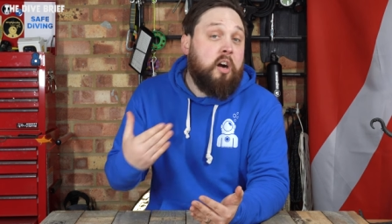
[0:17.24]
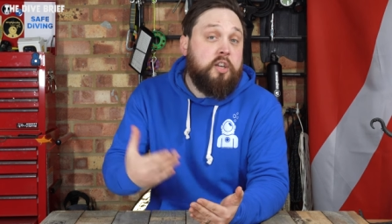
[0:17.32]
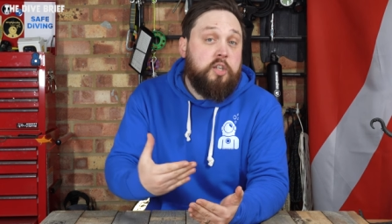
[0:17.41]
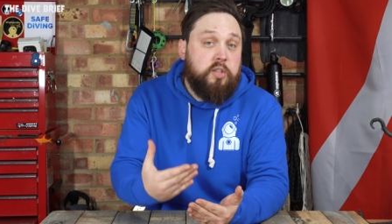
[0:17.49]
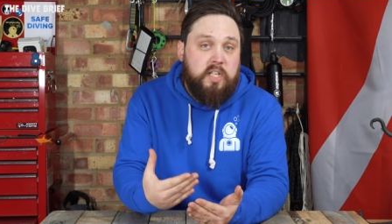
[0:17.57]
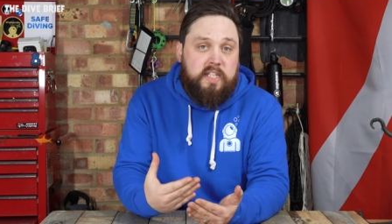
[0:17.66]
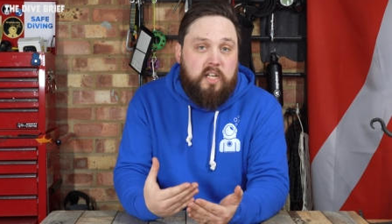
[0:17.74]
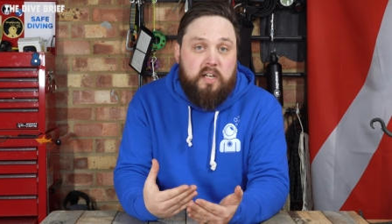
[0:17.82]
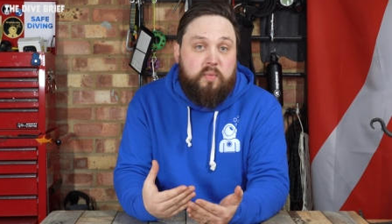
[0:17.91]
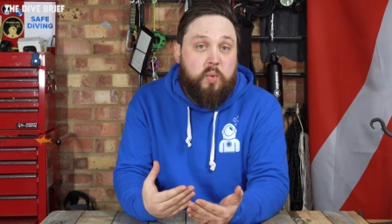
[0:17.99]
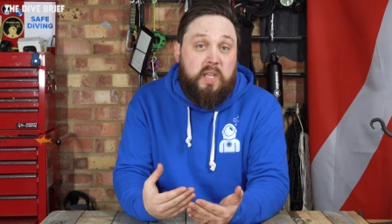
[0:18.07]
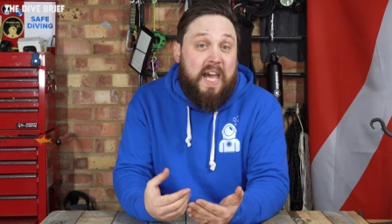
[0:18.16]
I usually
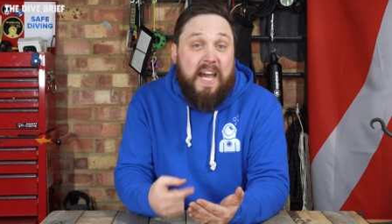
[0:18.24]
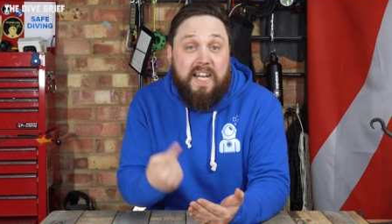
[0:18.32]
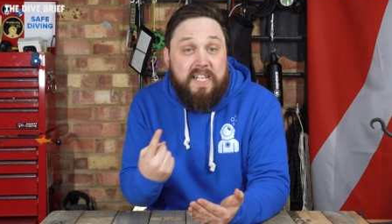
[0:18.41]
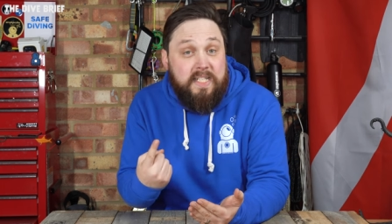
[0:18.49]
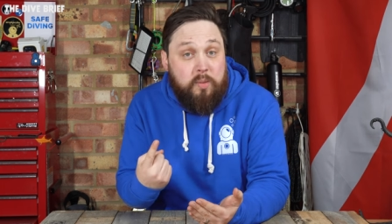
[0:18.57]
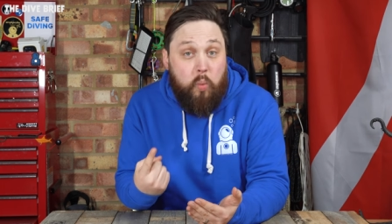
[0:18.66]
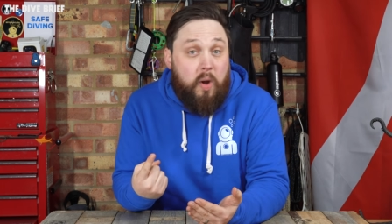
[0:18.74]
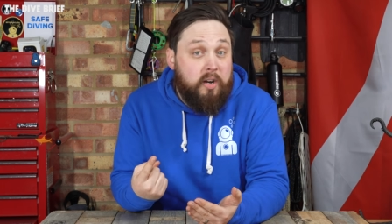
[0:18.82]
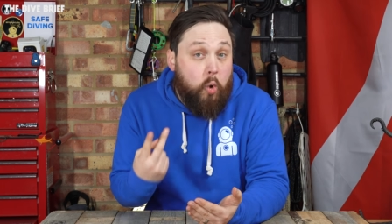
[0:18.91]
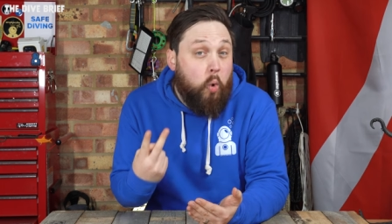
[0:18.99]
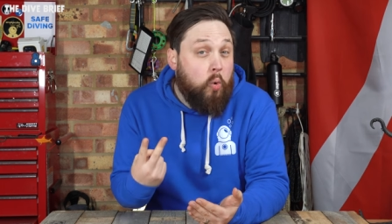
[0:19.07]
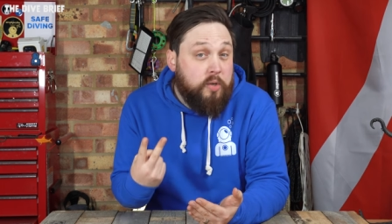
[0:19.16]
dive with at least one
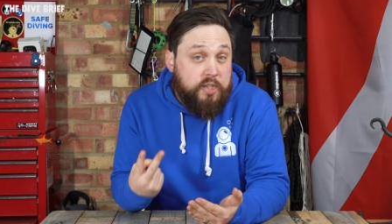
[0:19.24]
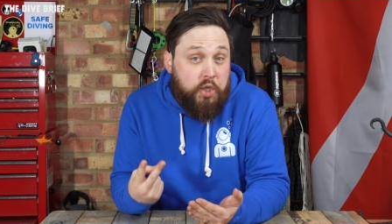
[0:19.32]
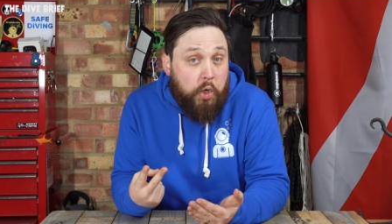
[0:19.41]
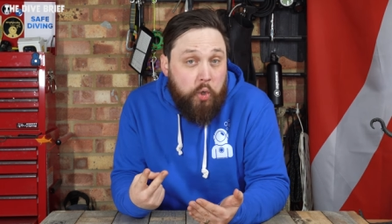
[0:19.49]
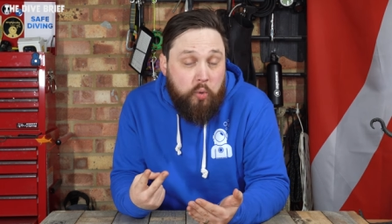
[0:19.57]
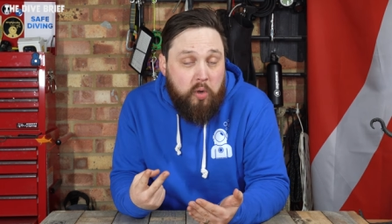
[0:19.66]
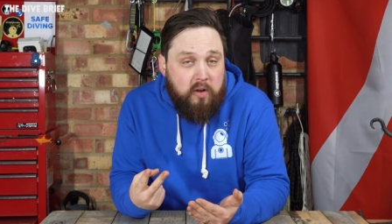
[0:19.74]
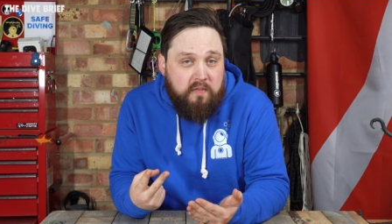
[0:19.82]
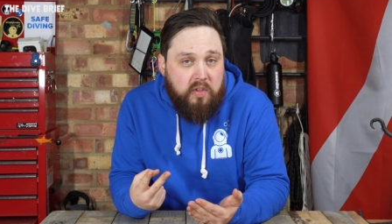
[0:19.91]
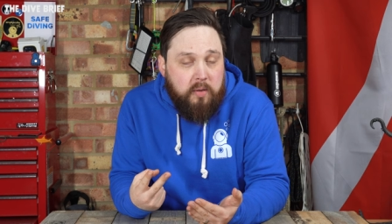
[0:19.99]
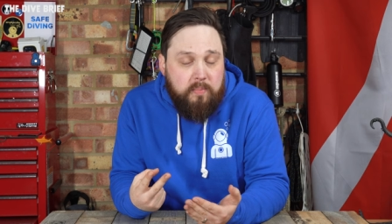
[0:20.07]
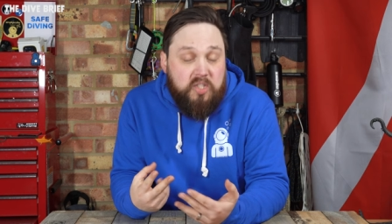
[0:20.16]
or two of
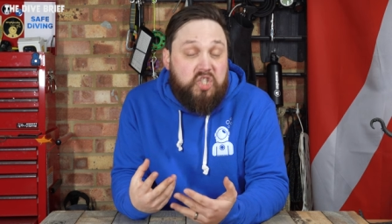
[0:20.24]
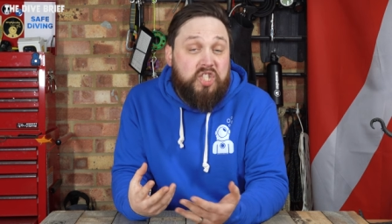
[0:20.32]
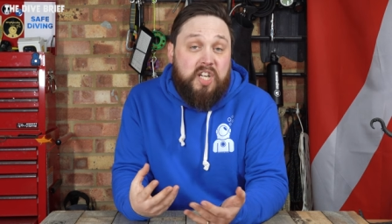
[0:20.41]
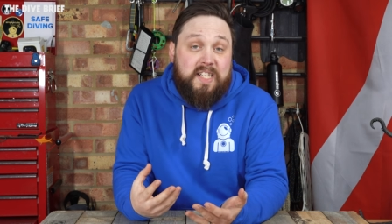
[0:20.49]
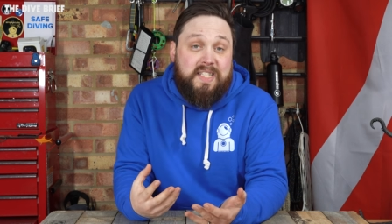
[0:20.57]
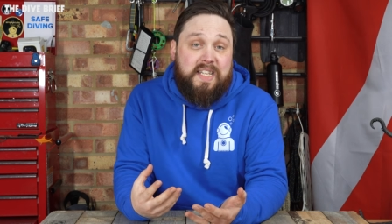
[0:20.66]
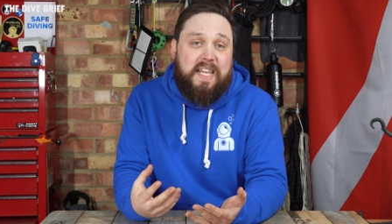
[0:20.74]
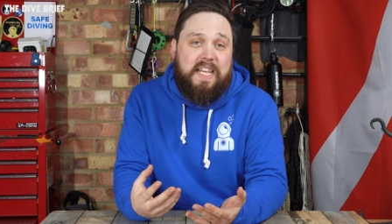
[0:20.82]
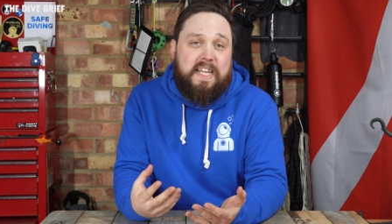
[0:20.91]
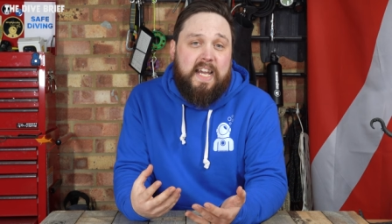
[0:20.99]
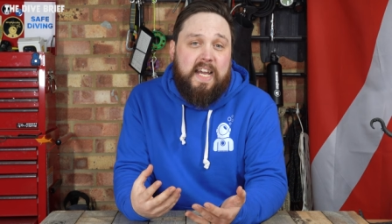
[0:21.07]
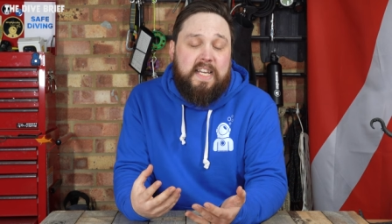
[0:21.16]
them just
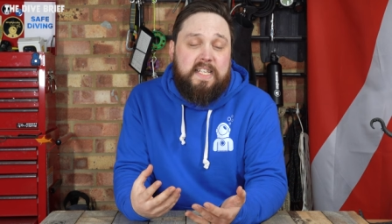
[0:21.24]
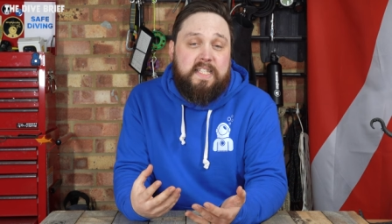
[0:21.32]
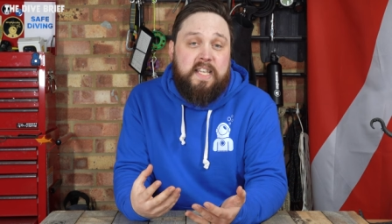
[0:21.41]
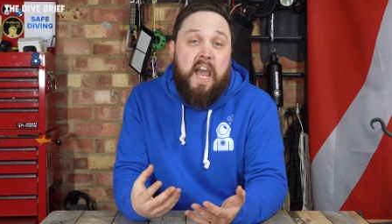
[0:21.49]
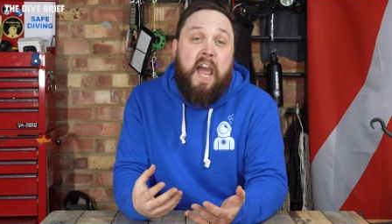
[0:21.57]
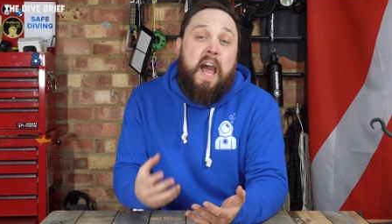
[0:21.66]
in case,